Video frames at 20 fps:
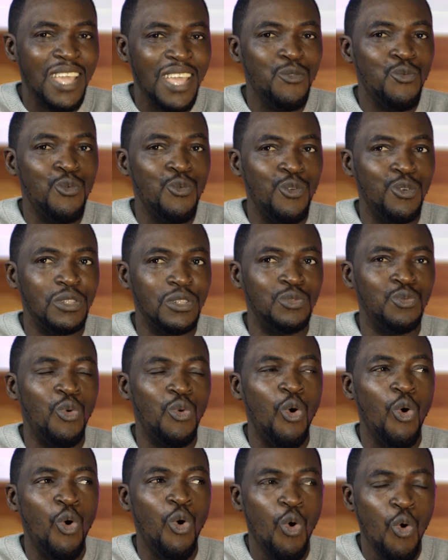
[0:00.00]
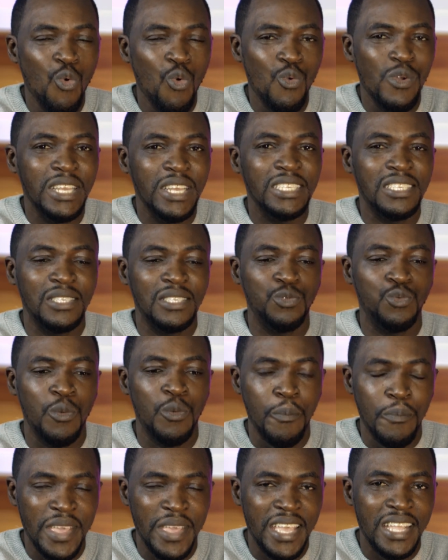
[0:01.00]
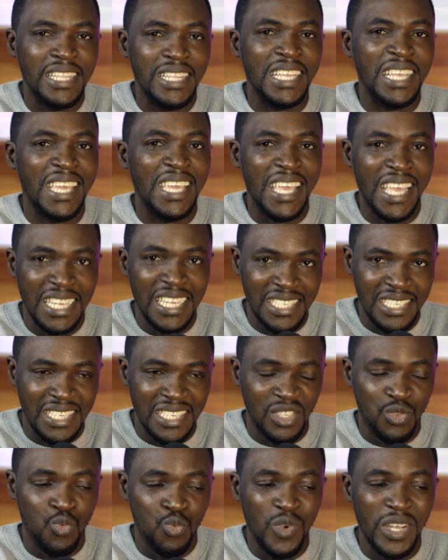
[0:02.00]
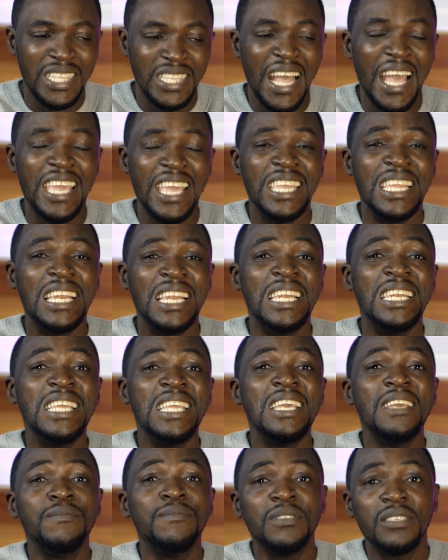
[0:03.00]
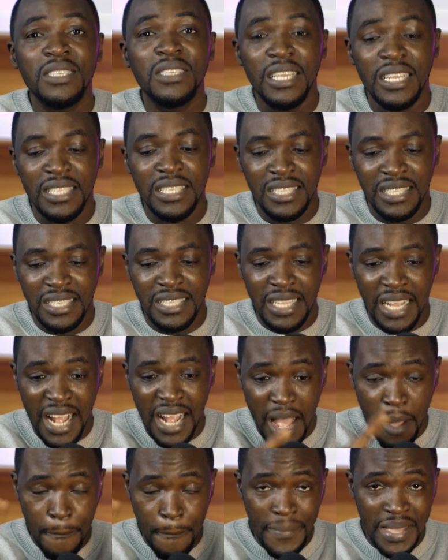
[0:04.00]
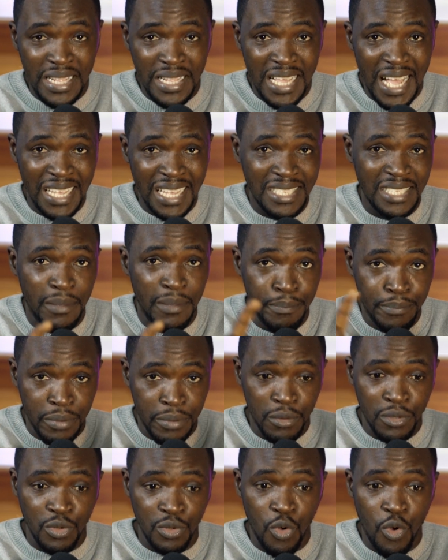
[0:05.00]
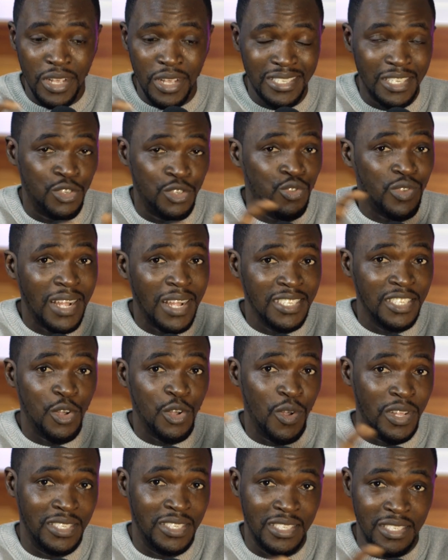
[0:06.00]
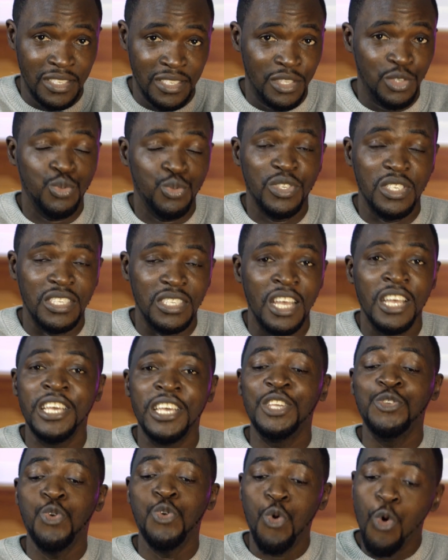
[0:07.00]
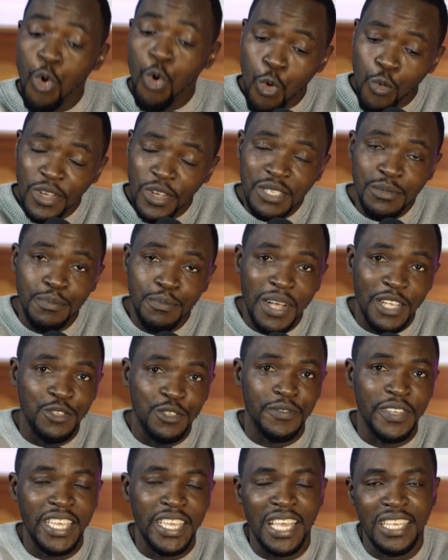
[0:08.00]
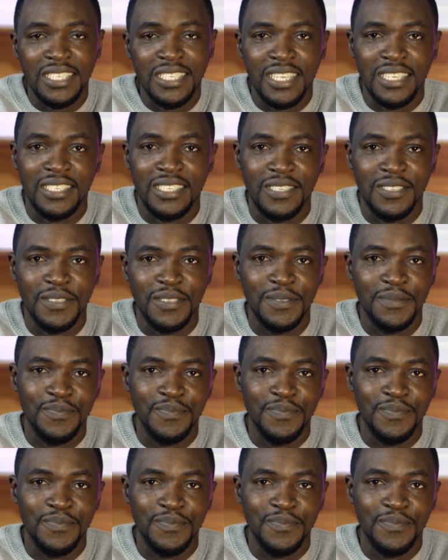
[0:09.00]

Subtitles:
would always remain in KSS, whether he leaves the company as a building or as a structure or as an institution, he will always be part of KSS,